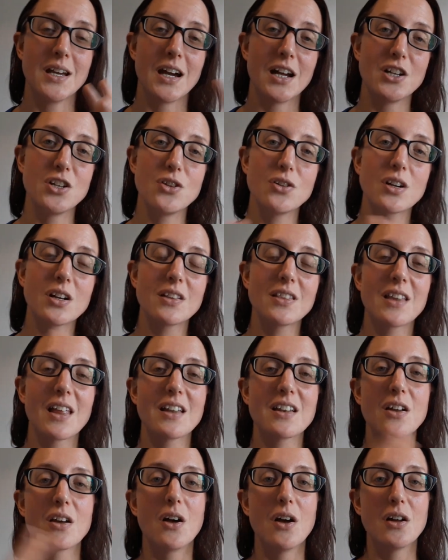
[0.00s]
And you can
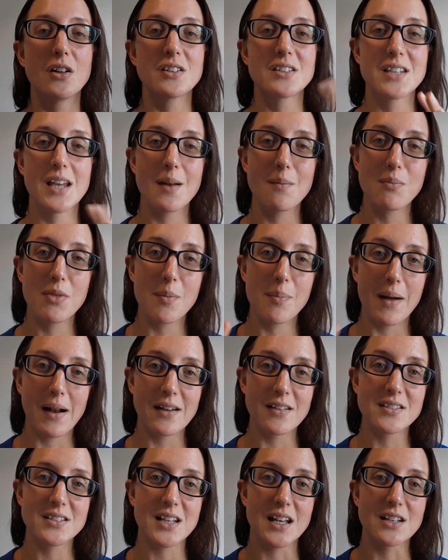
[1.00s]
then tip the
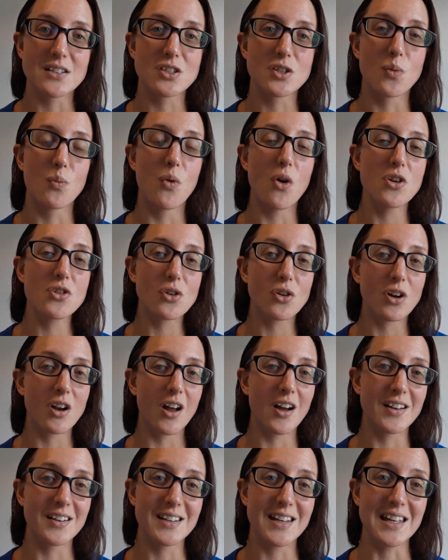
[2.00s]
balance as to what your
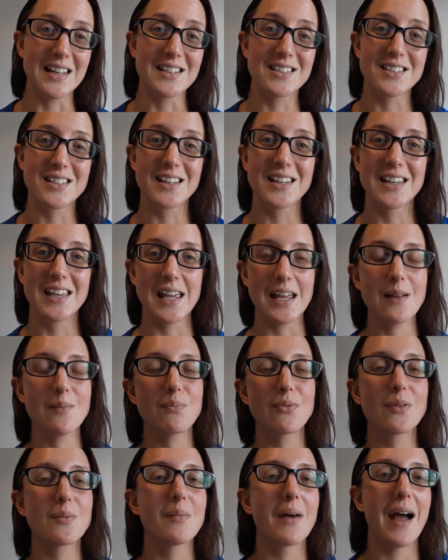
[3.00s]
client needs to
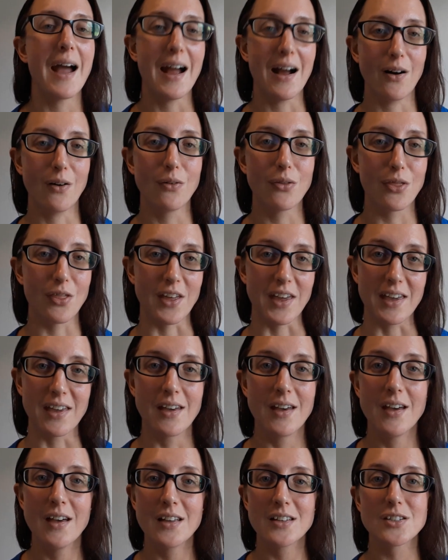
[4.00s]
keep them healthy.
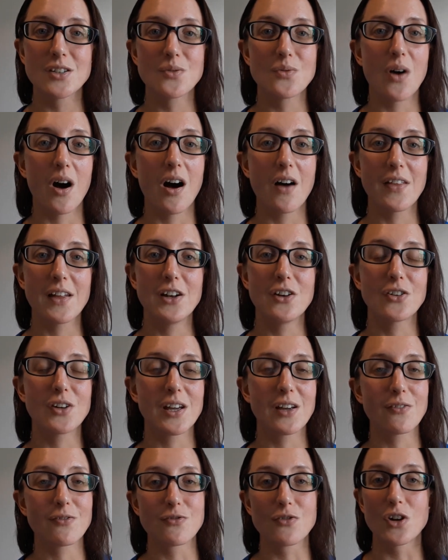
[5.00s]
So are they
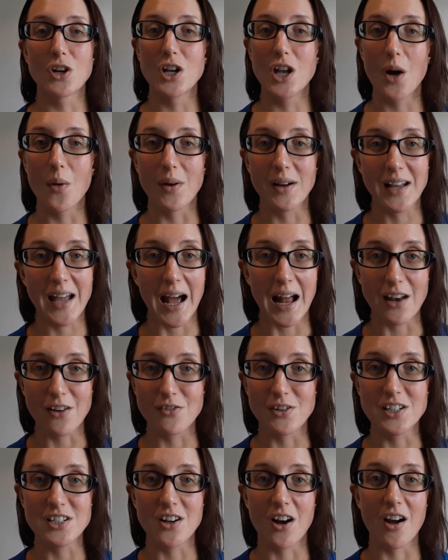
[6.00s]
looking for a lower
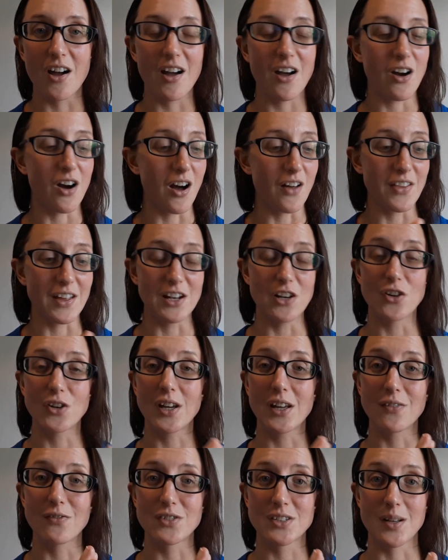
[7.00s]
calorie diet? Are they
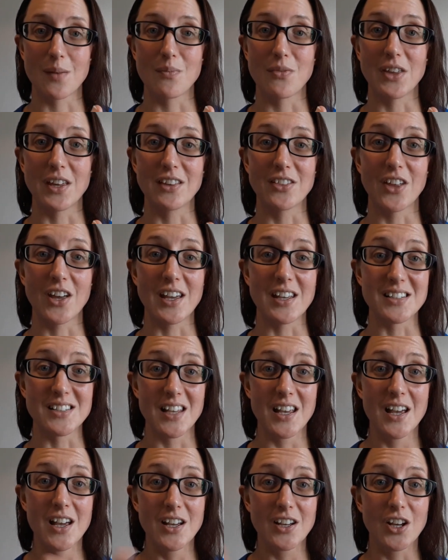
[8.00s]
looking for something that
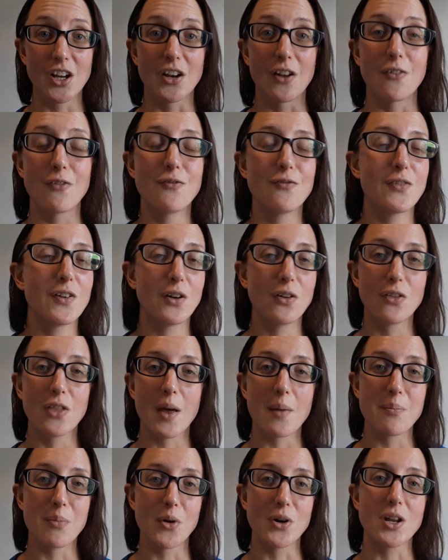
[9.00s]
is going to fill
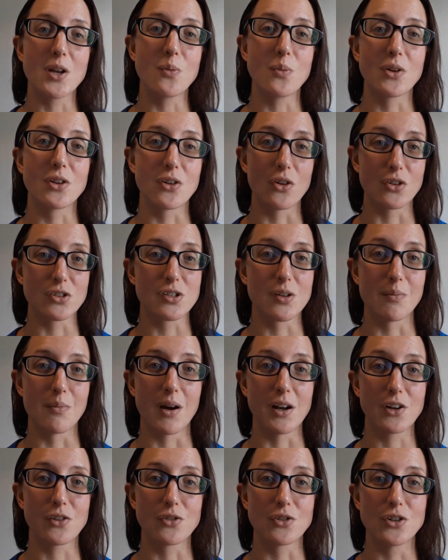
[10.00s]
their body with lots of
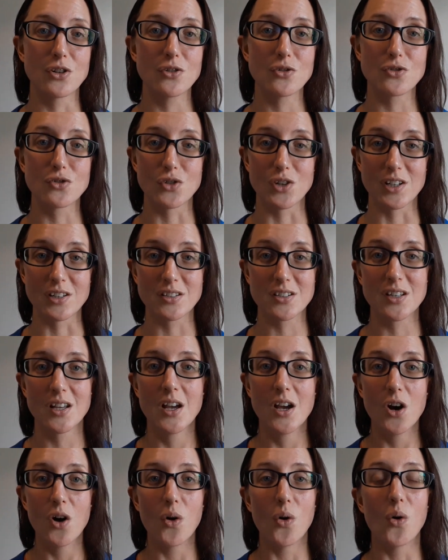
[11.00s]
micronutrients?
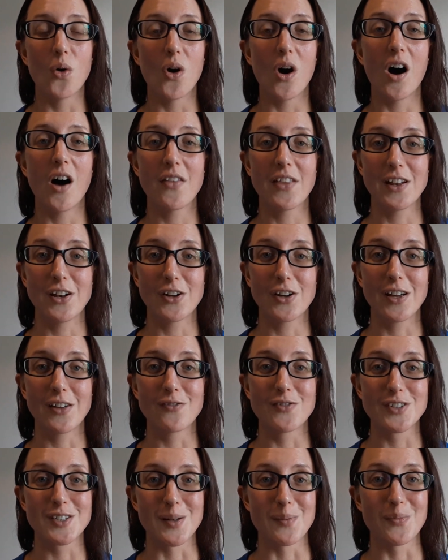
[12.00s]
Or are they
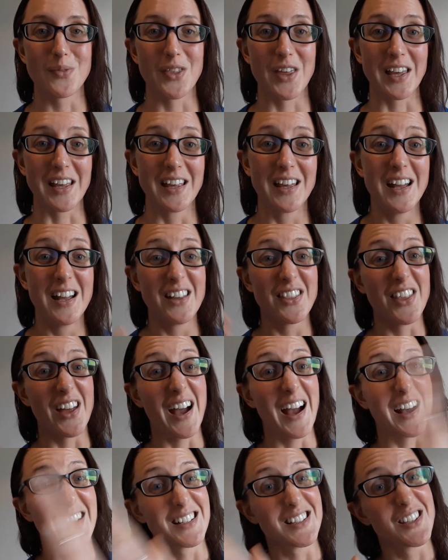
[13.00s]
looking for something that
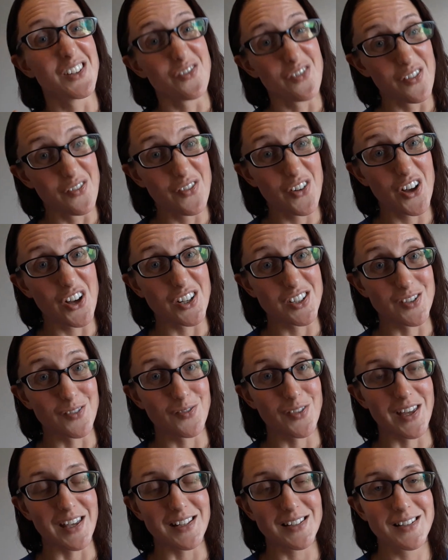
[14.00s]
has the reverse of
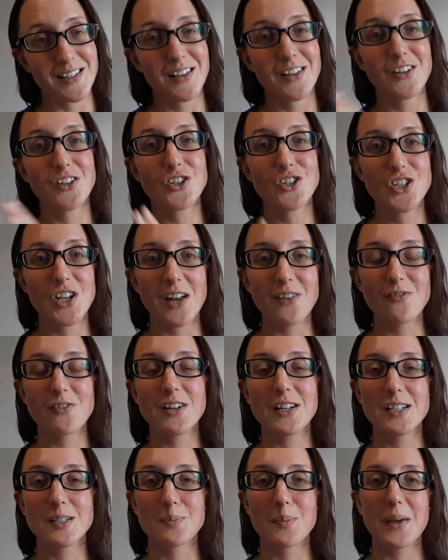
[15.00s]
this?
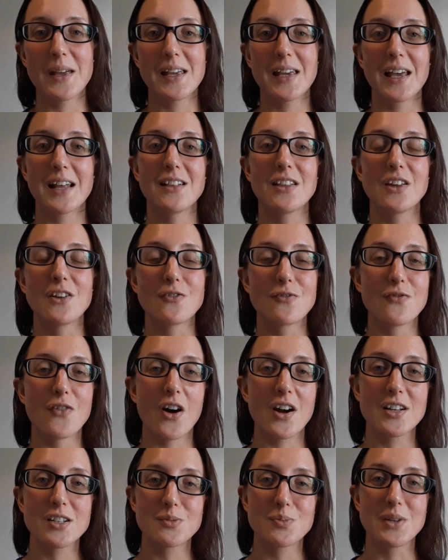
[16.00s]
Generally speaking, the
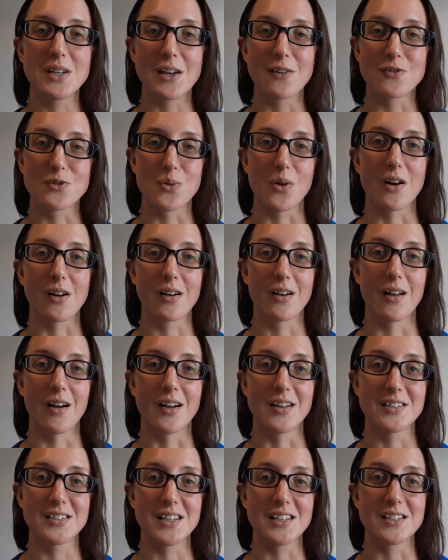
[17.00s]
advice we give to our
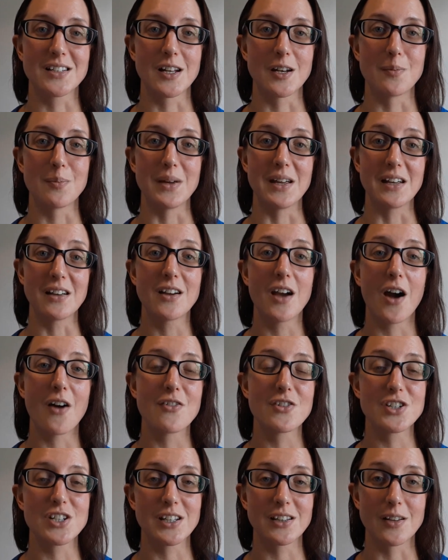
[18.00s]
clients is going to be
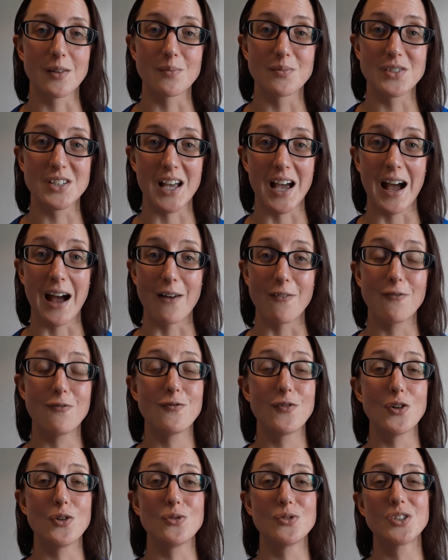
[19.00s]
encouraging them to have
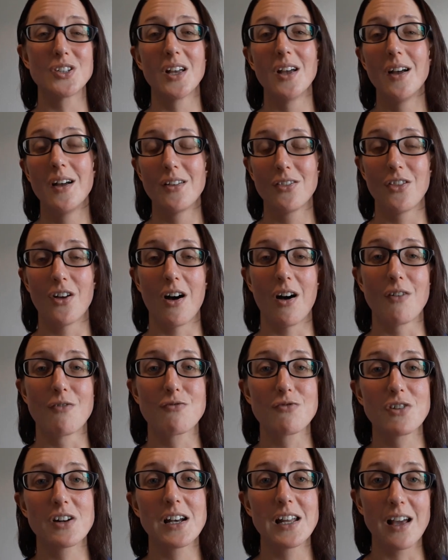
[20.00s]
foods that
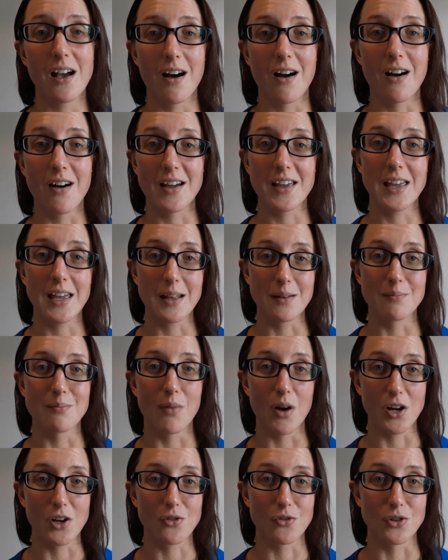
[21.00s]
are really high in
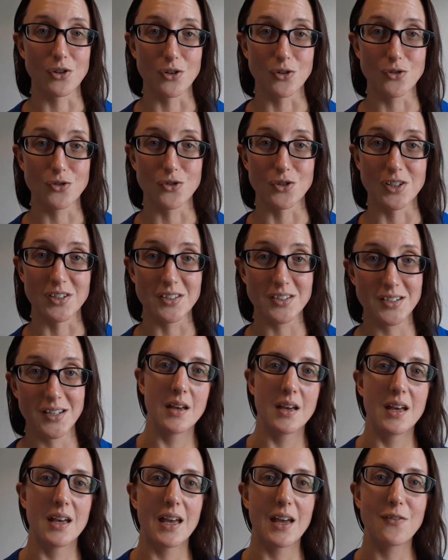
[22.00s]
micronutrients.
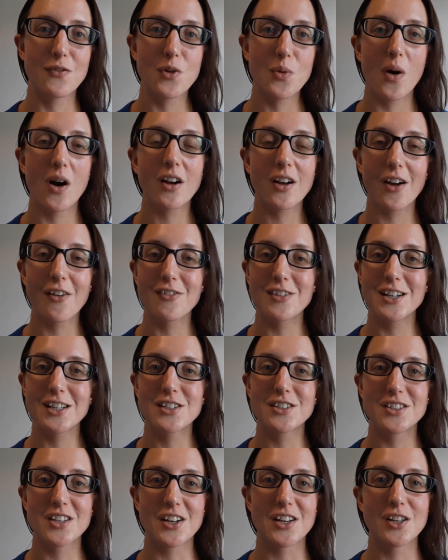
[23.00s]
If you are currently
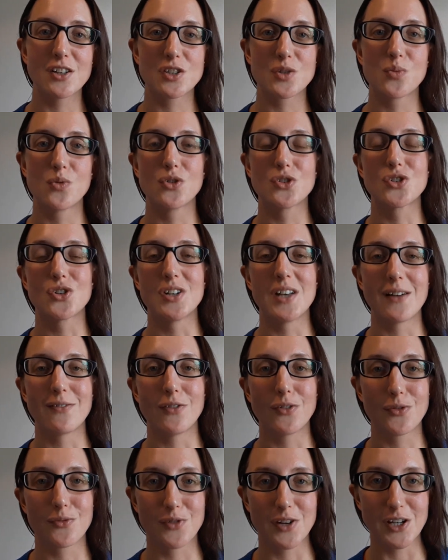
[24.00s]
studying towards your
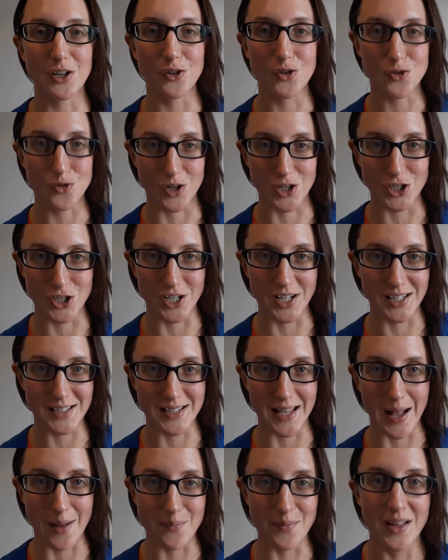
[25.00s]
level 3 nutrition
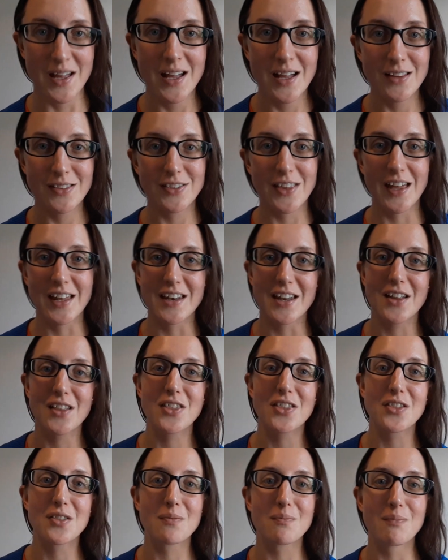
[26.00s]
exam, then
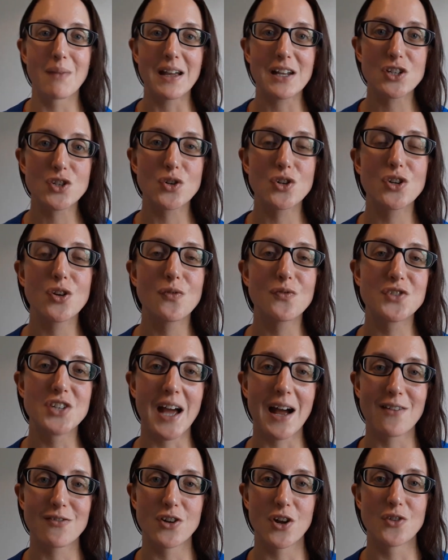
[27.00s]
make sure you've
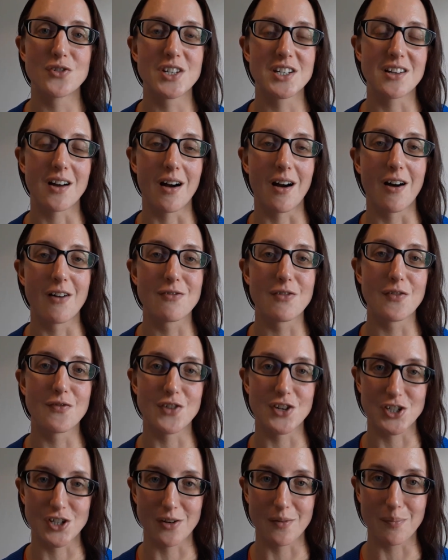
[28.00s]
downloaded our
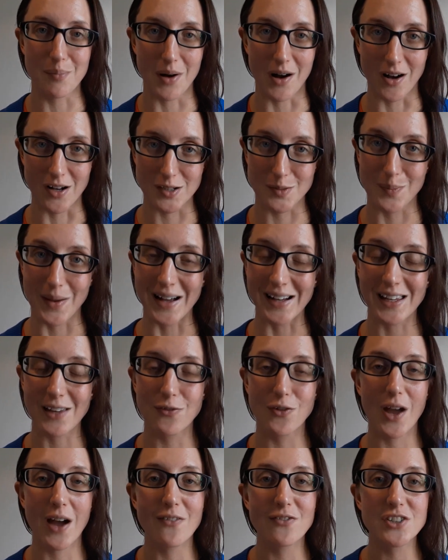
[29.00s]
revision pass pack.
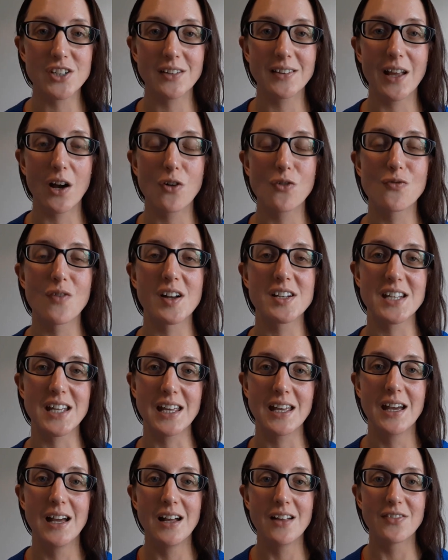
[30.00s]
If you haven't done that
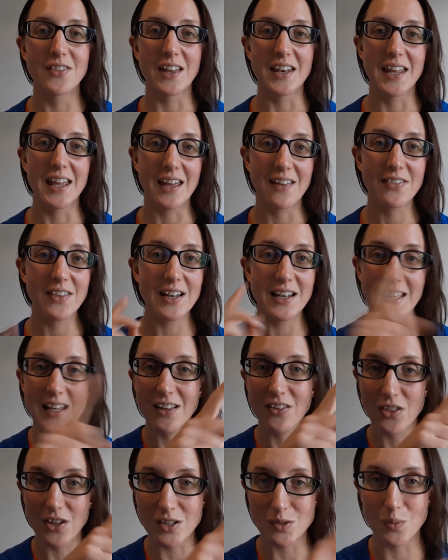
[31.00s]
already, then hit the
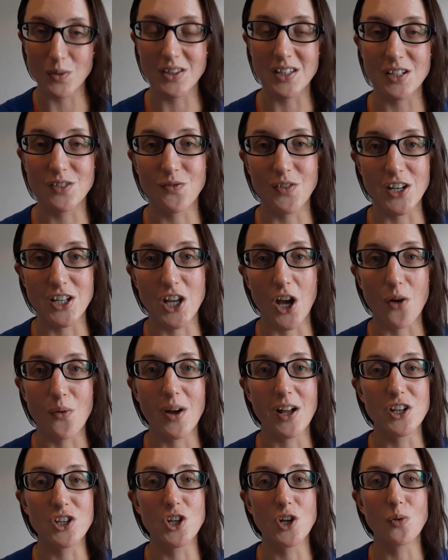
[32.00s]
link that is with this video
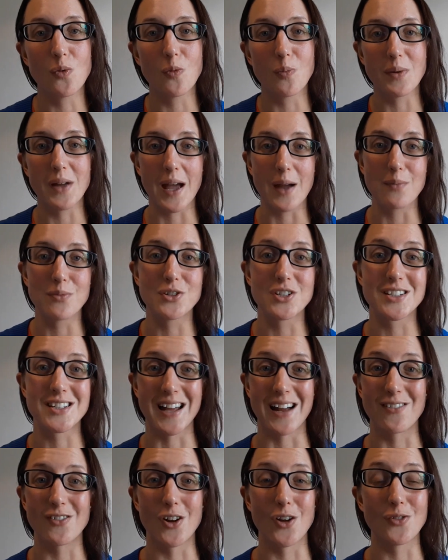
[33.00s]
and you will be able to
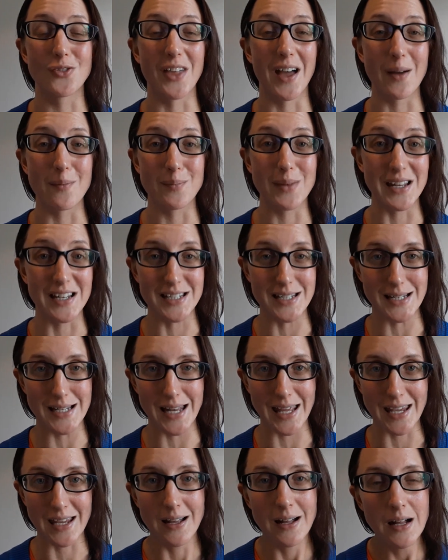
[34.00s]
download that
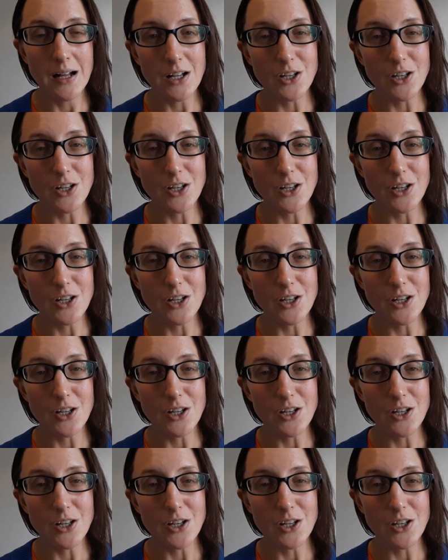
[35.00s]
immediately.